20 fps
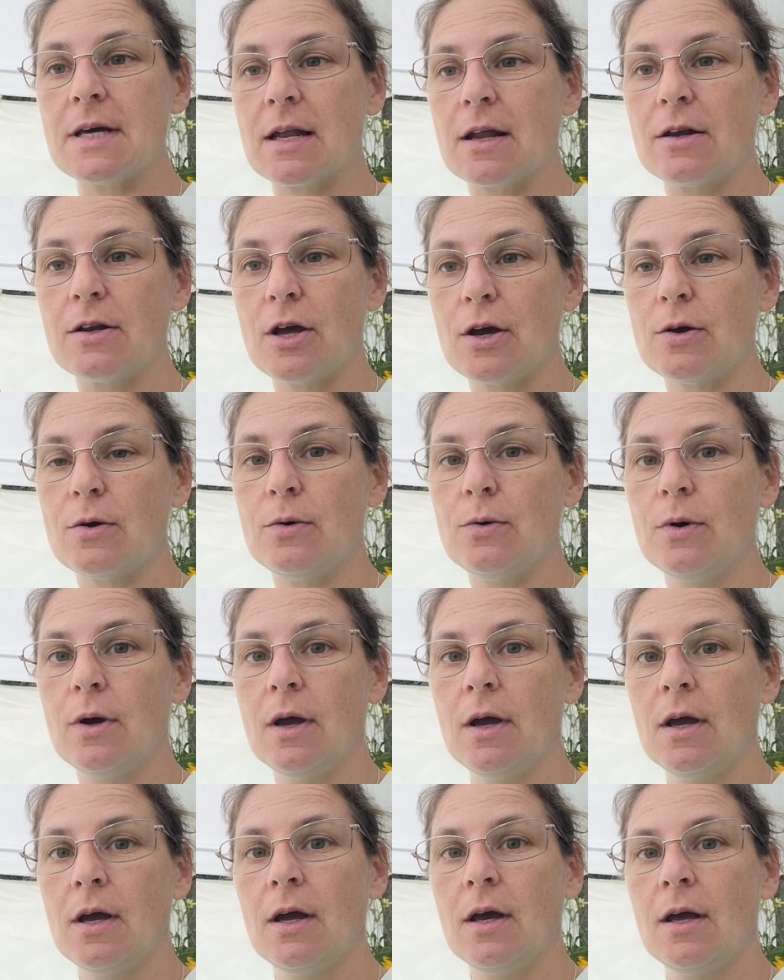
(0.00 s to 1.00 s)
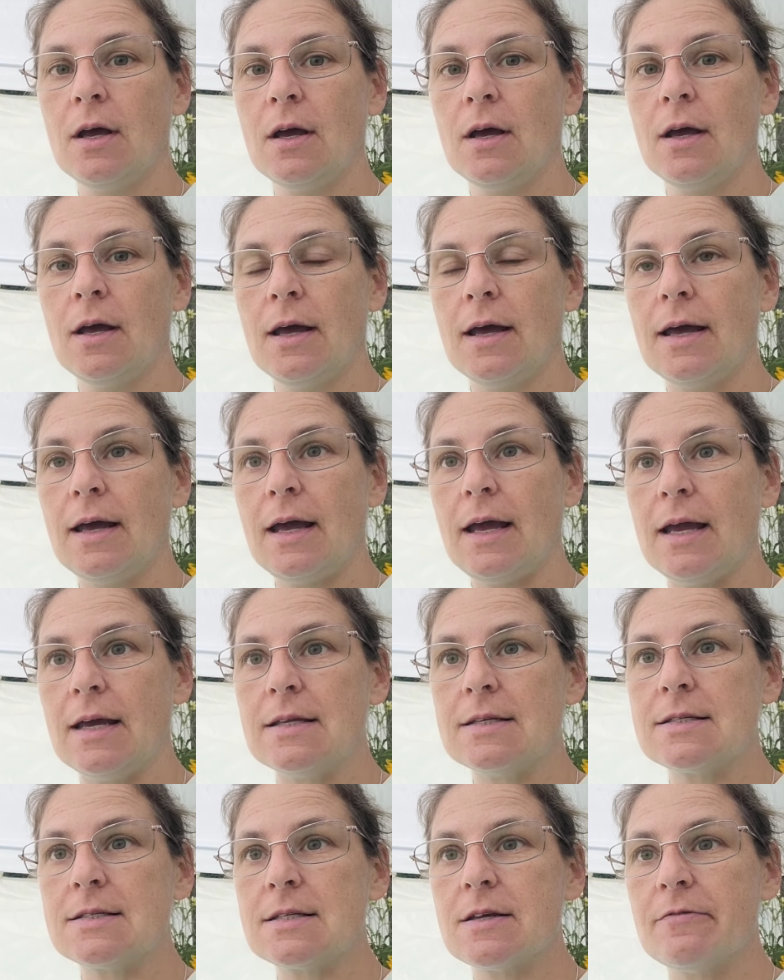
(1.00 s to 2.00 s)
And I know
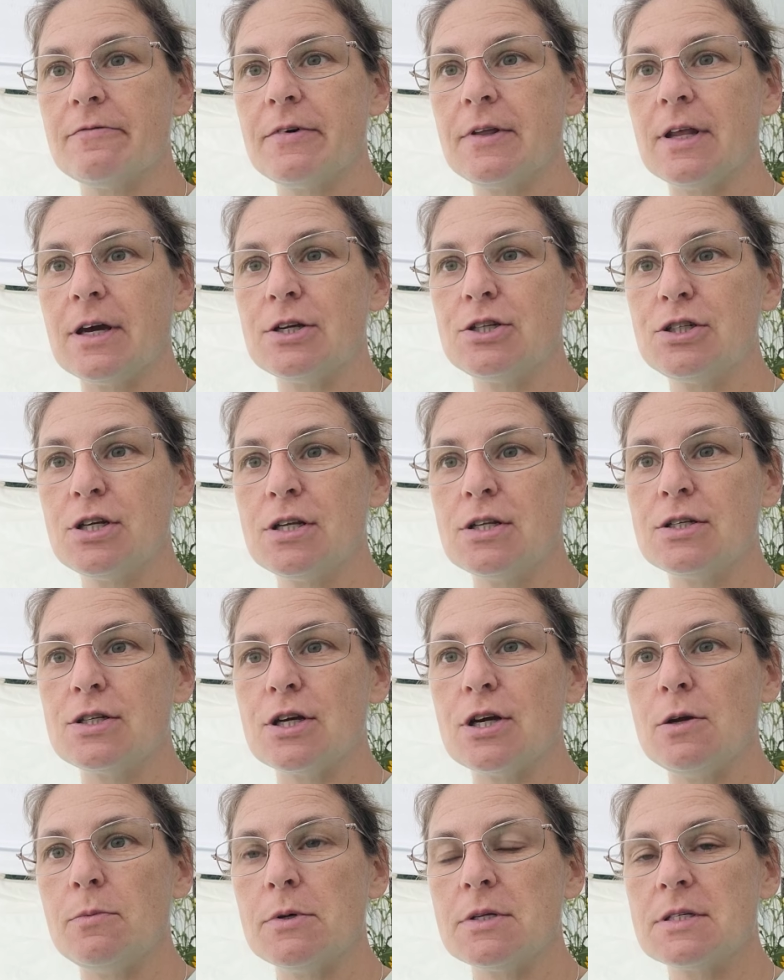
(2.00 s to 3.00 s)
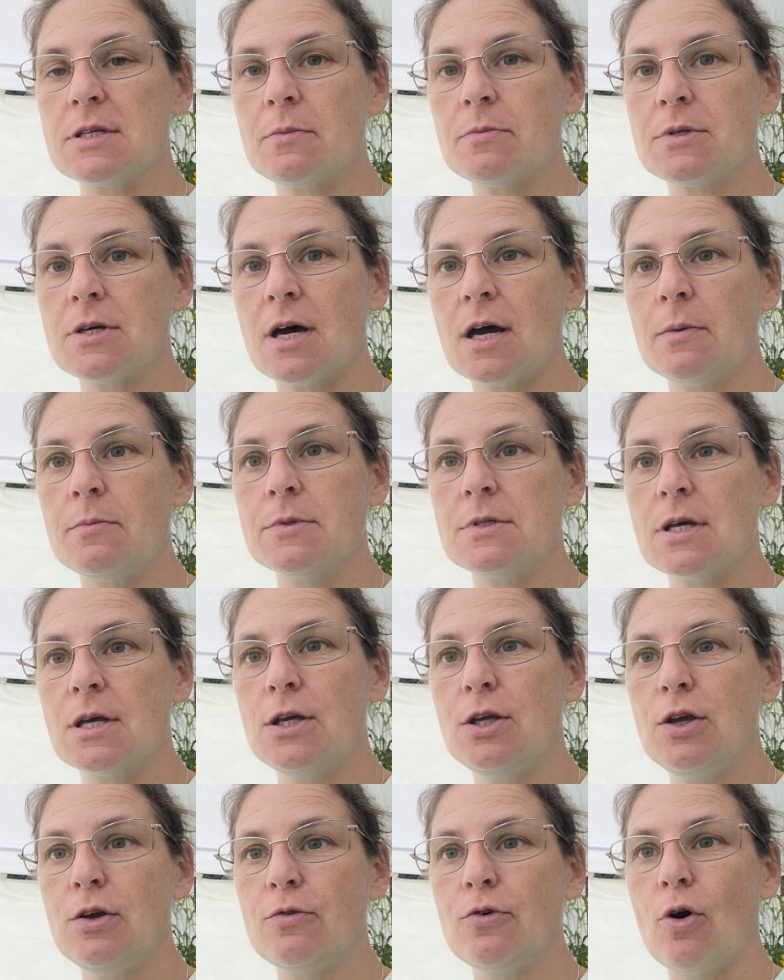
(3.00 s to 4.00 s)
it's something that I shouldn't do, but sometimes
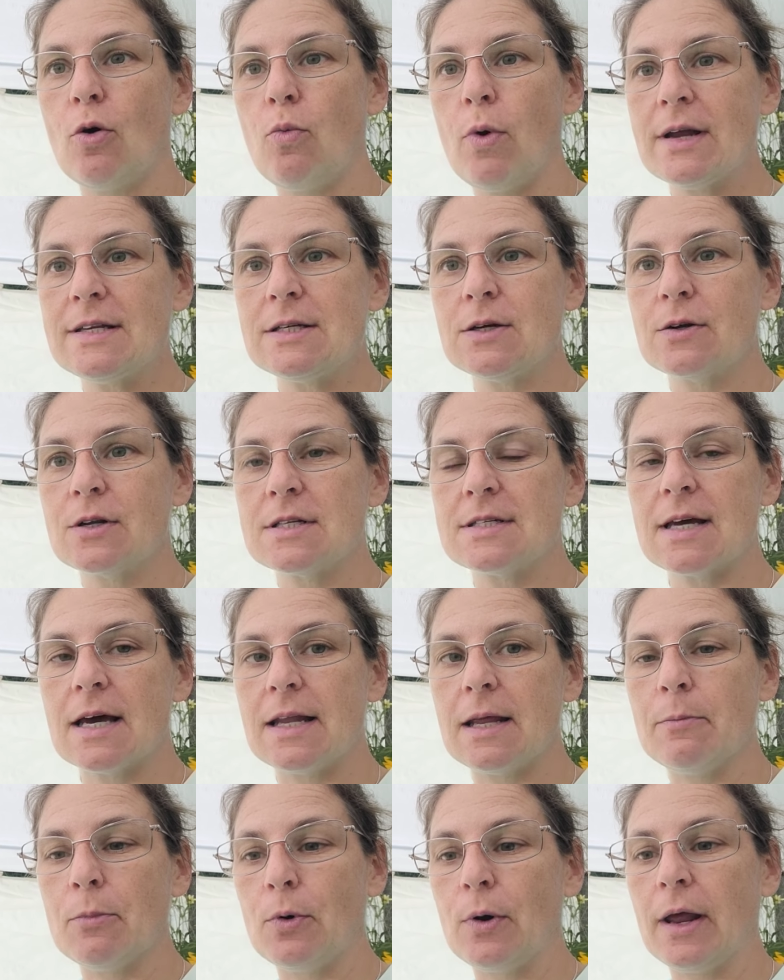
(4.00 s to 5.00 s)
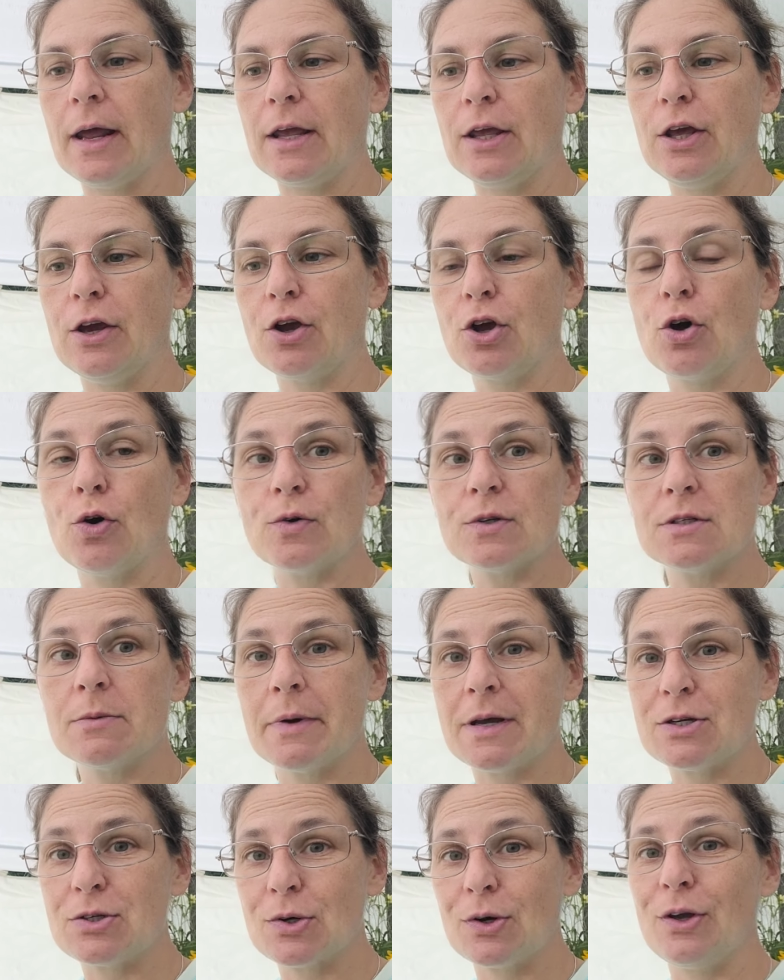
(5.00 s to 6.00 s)
you've got a wedding on a Saturday morning, you've got to
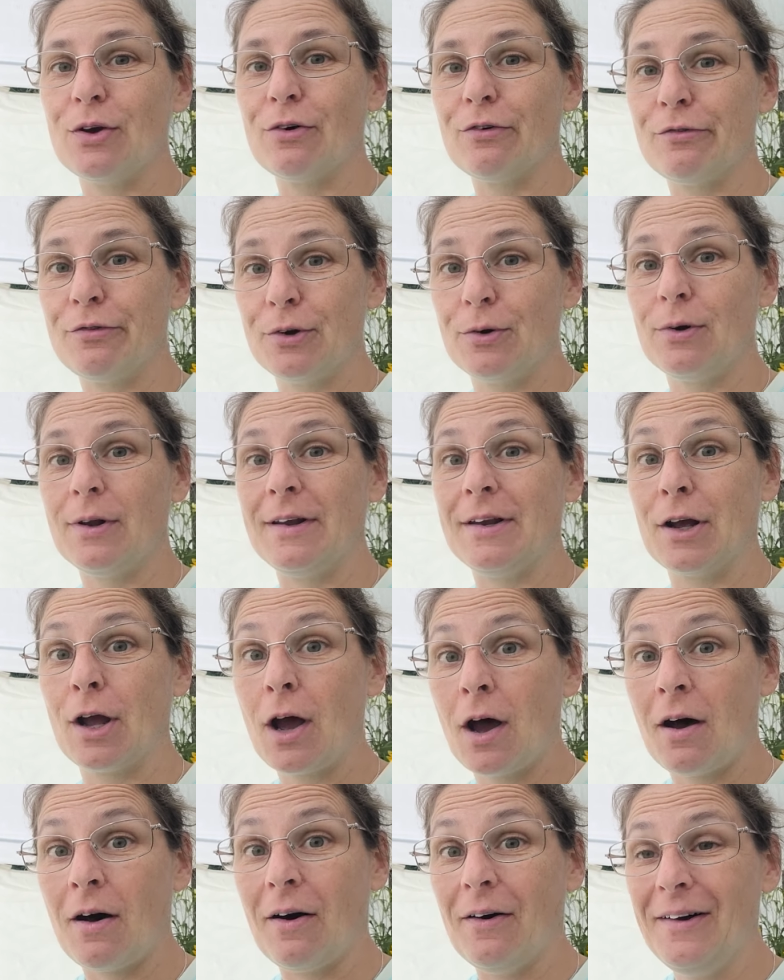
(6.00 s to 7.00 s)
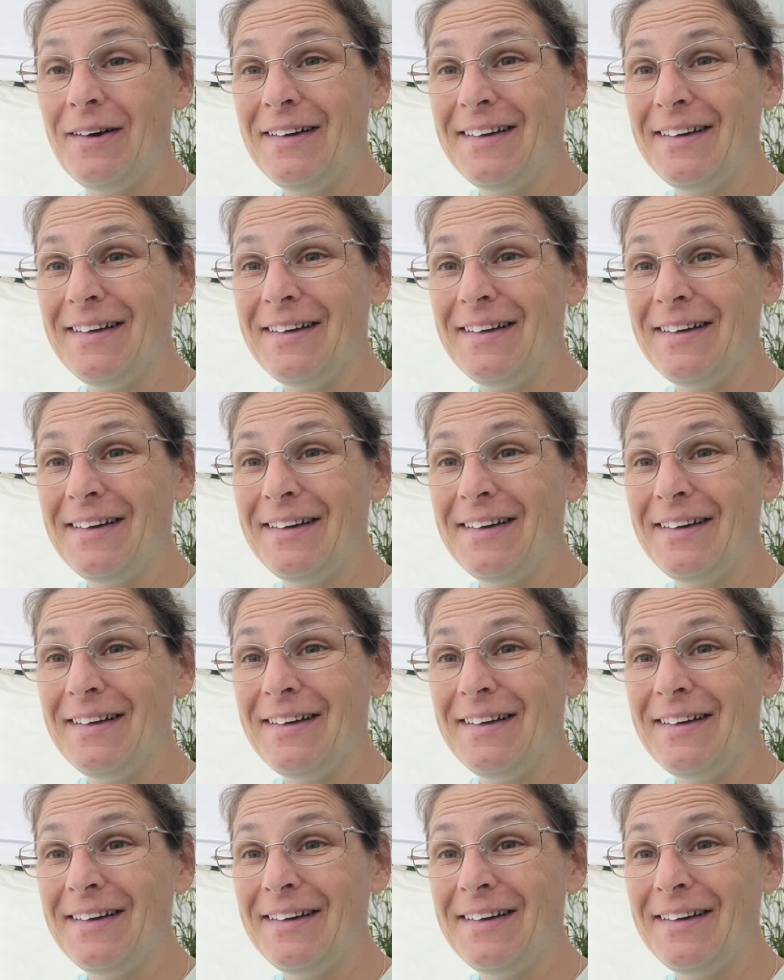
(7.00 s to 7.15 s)
make sure you've got fuel in your car.